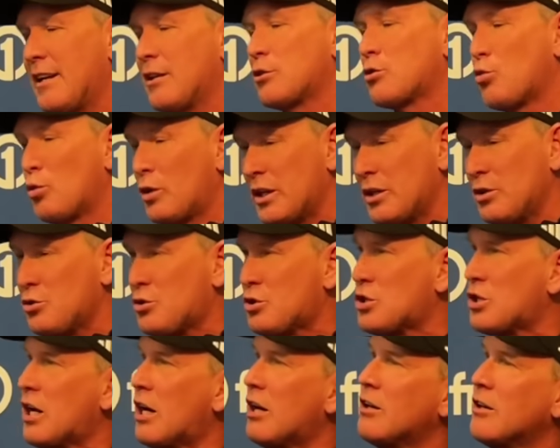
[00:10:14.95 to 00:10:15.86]
it's where you
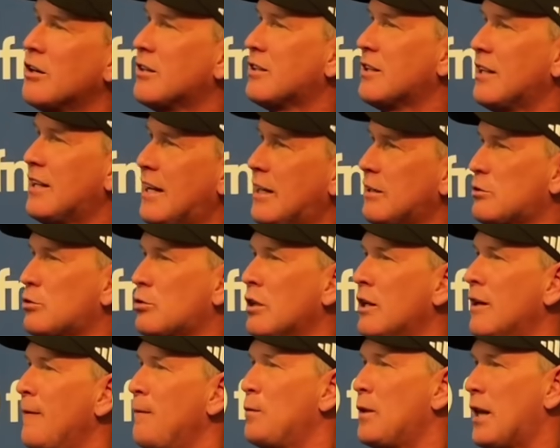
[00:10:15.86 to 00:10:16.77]
start, and that's
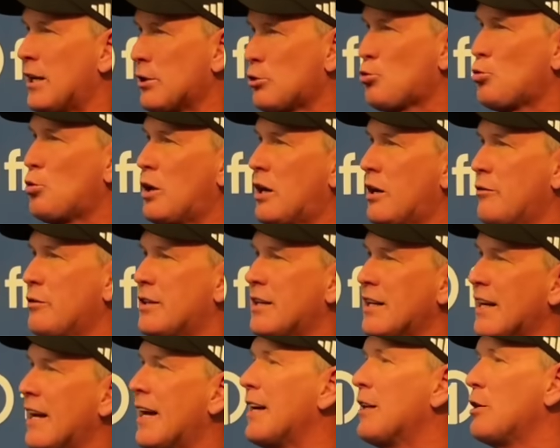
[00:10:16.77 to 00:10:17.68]
where
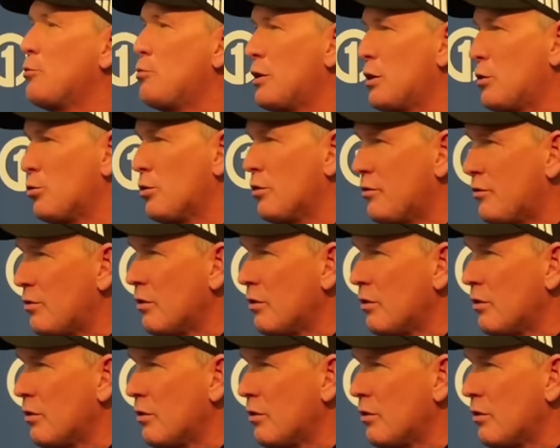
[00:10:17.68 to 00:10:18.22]
everything had to be.